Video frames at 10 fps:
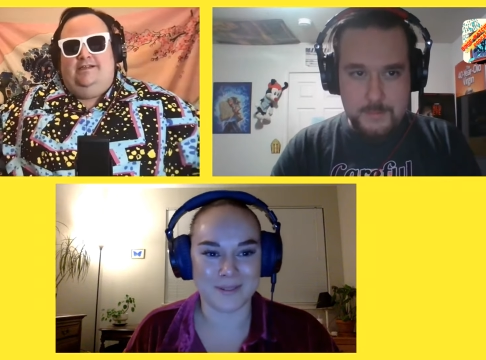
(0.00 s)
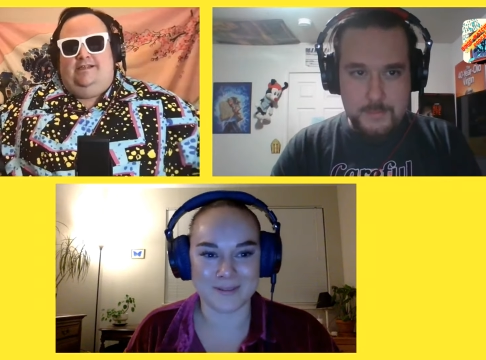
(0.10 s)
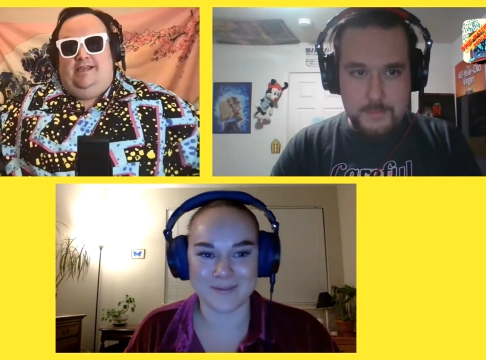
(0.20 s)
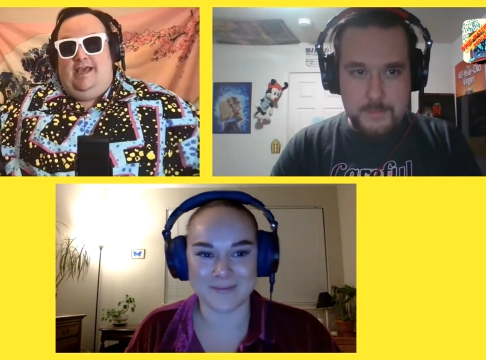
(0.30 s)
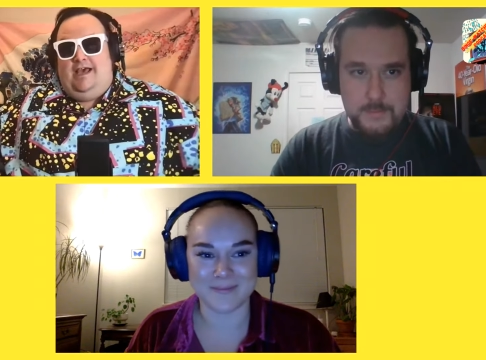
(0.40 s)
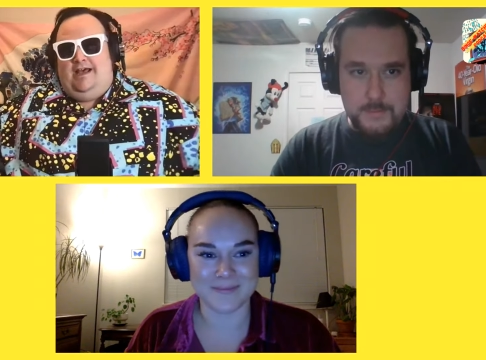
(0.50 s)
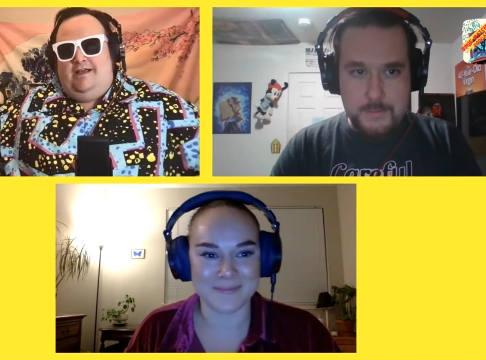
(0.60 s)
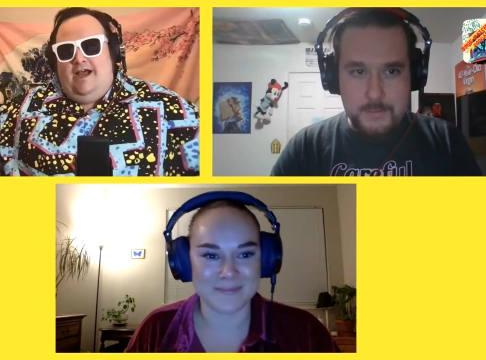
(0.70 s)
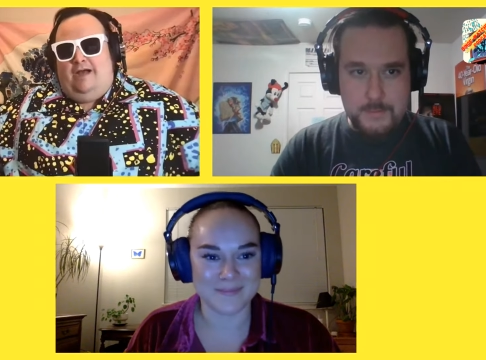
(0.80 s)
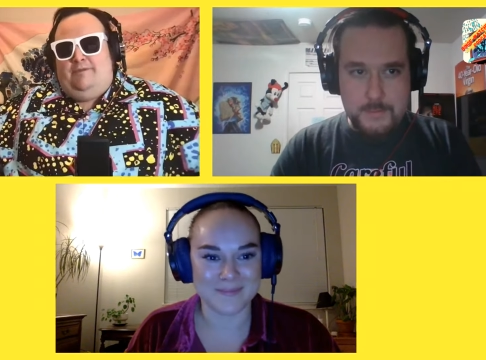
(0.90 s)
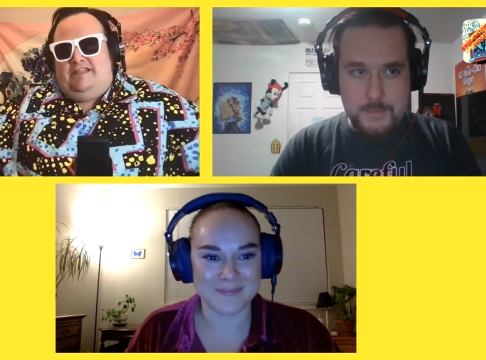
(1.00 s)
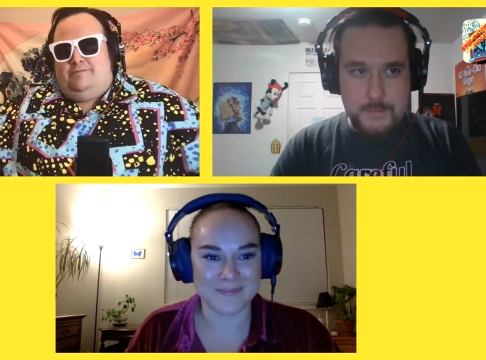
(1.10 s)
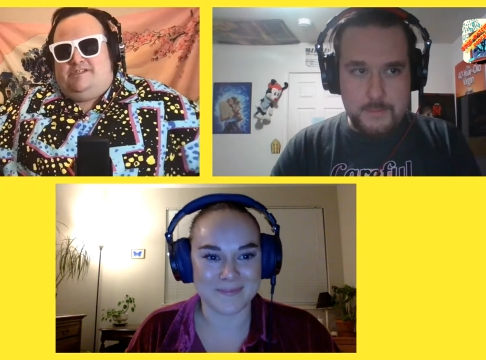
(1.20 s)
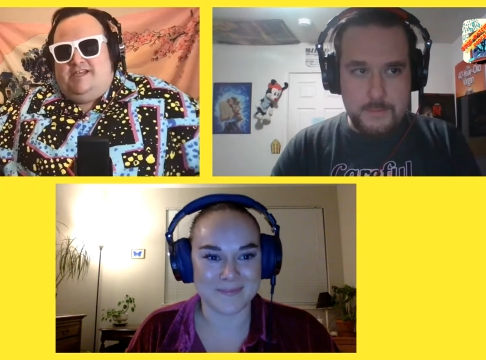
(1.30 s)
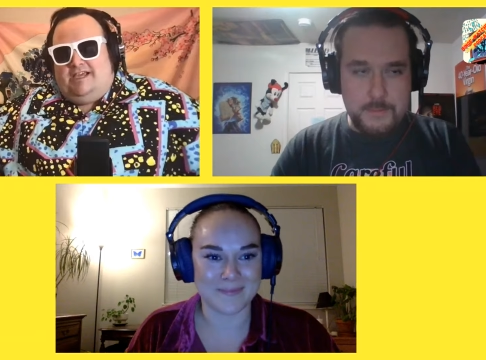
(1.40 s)
Speaker 1: Yeah. I made the
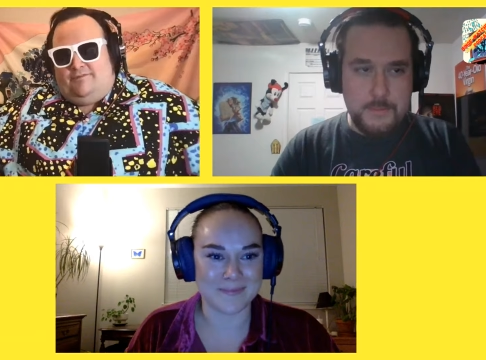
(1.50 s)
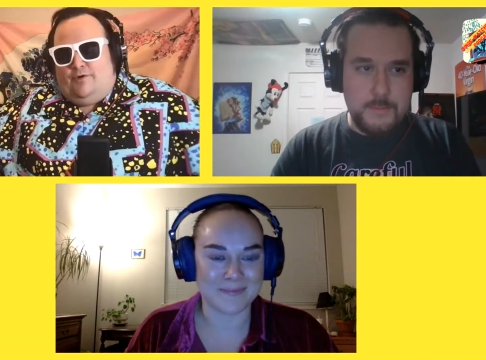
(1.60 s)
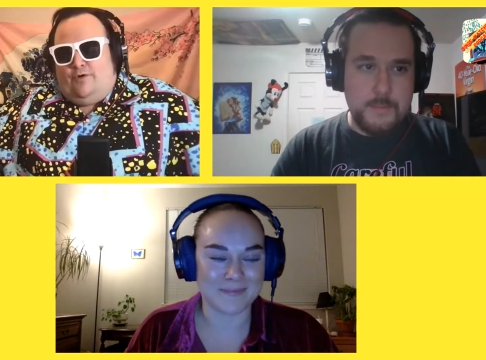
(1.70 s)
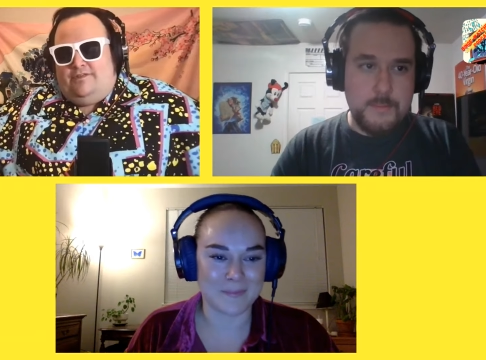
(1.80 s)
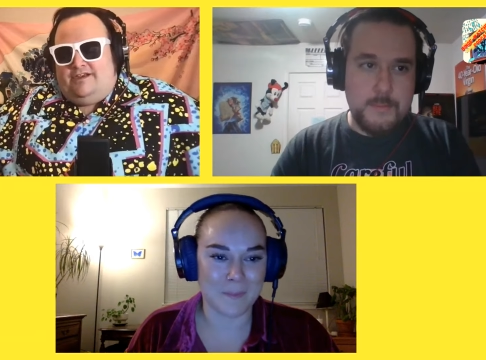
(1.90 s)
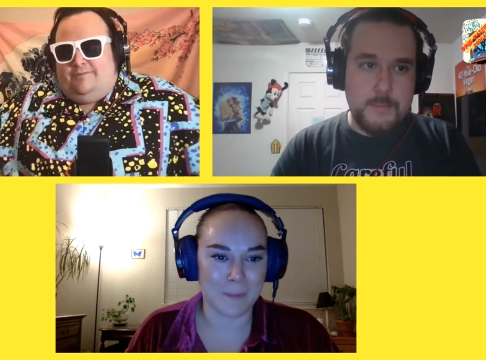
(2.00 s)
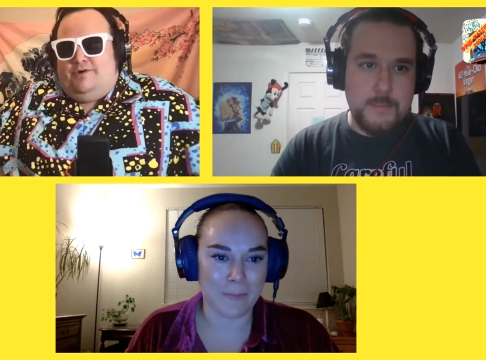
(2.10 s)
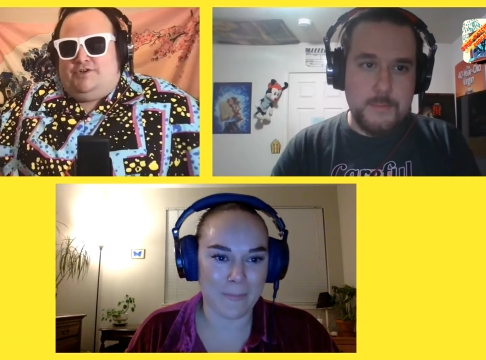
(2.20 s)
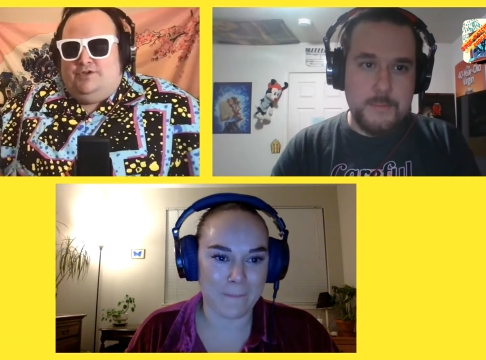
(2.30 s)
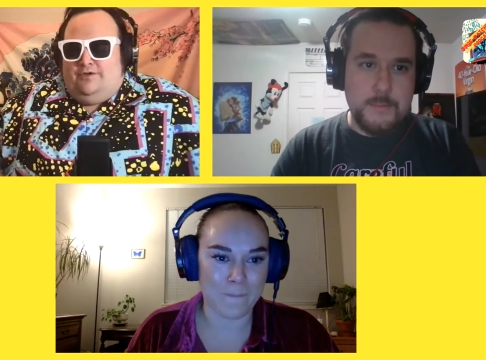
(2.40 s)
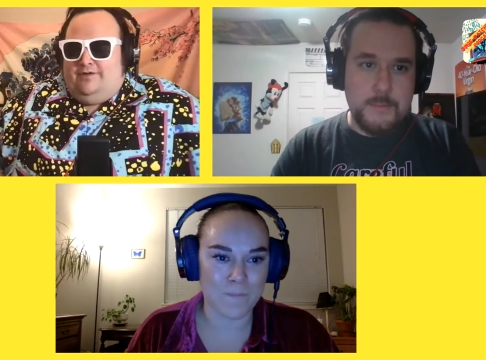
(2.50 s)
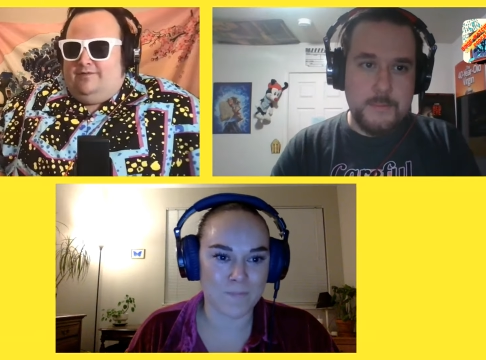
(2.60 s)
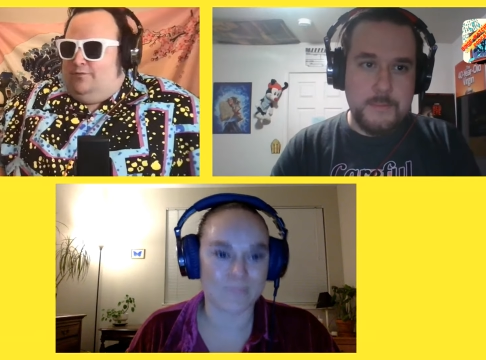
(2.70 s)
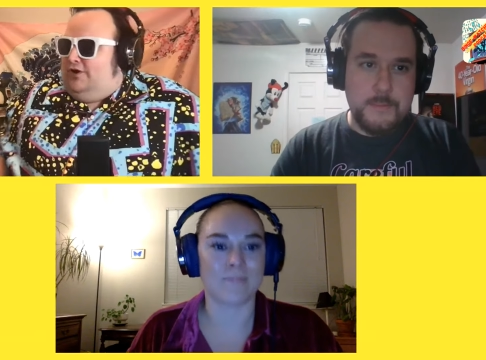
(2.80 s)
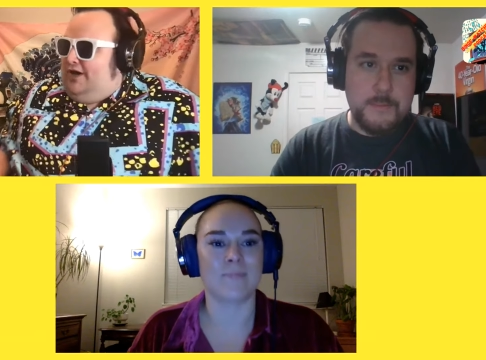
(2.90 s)
mistake of recording the commercial
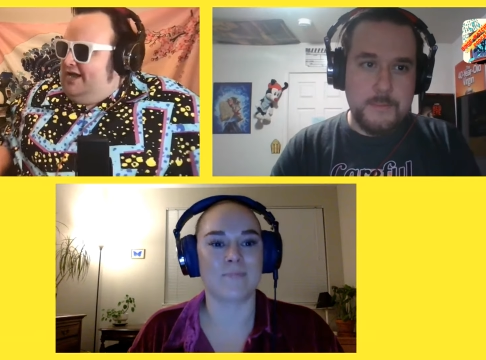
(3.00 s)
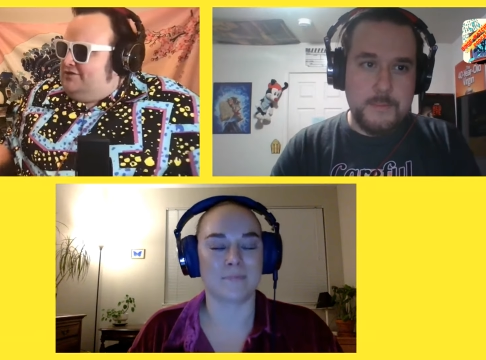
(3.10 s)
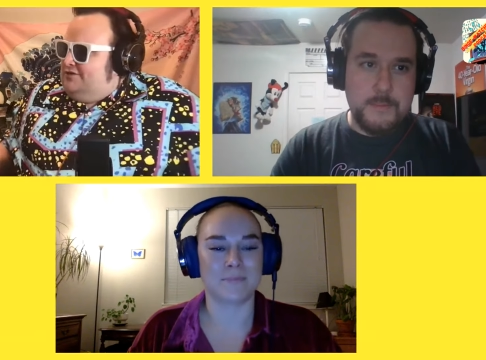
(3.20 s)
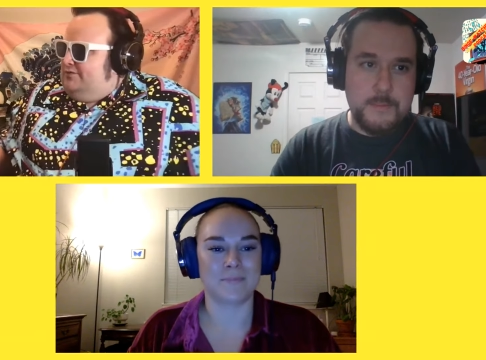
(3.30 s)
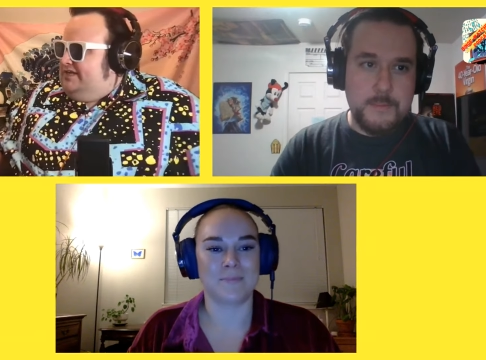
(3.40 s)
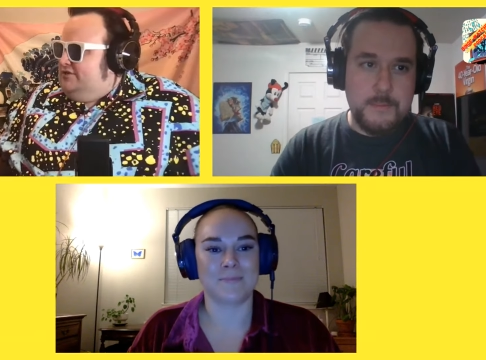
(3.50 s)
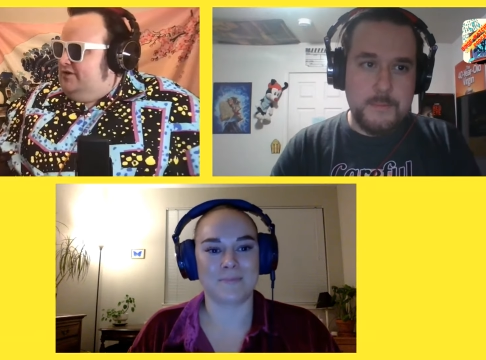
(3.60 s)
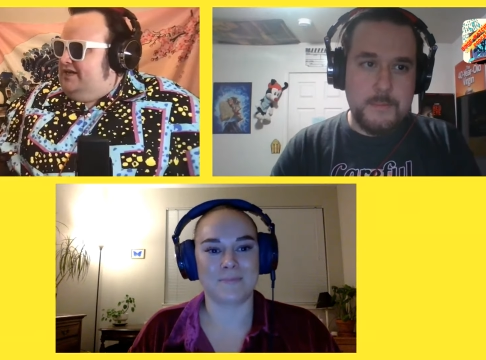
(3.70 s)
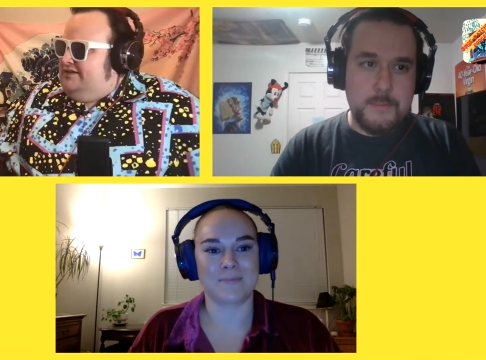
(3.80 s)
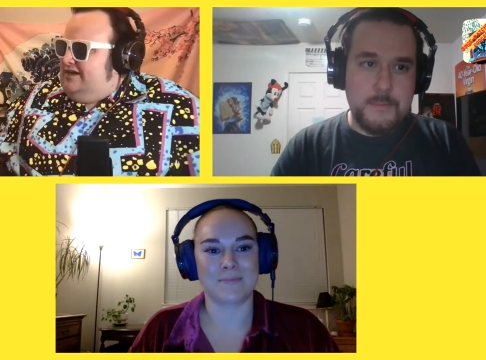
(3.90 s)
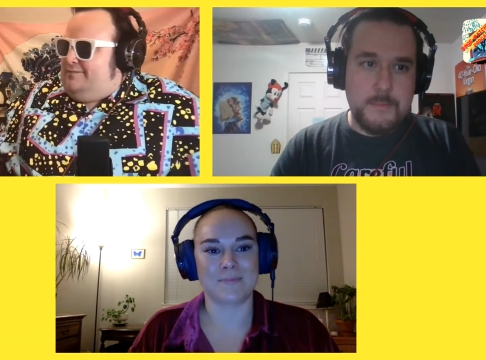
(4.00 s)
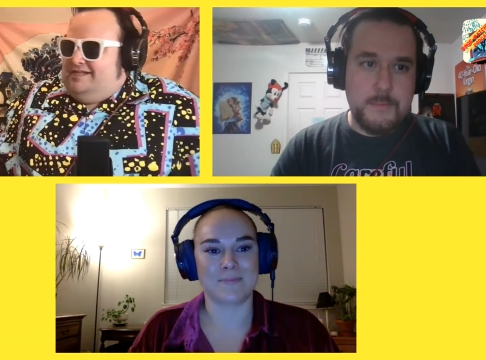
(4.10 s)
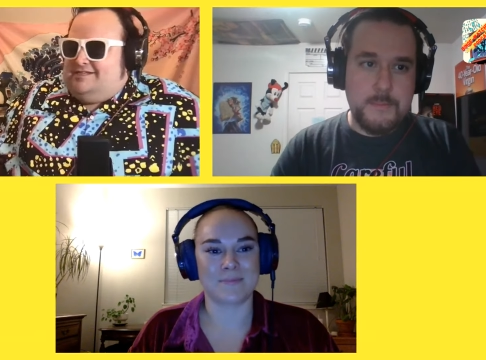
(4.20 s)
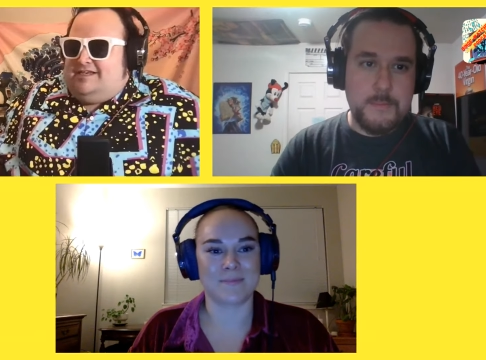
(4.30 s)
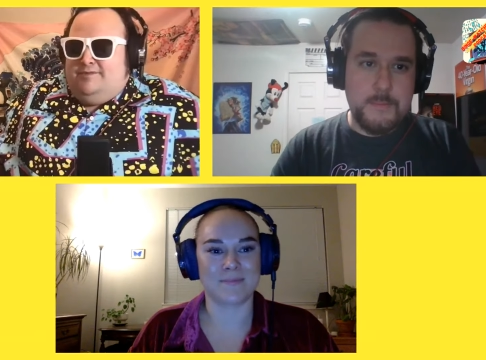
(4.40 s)
while actually really drinking dubby. It's the same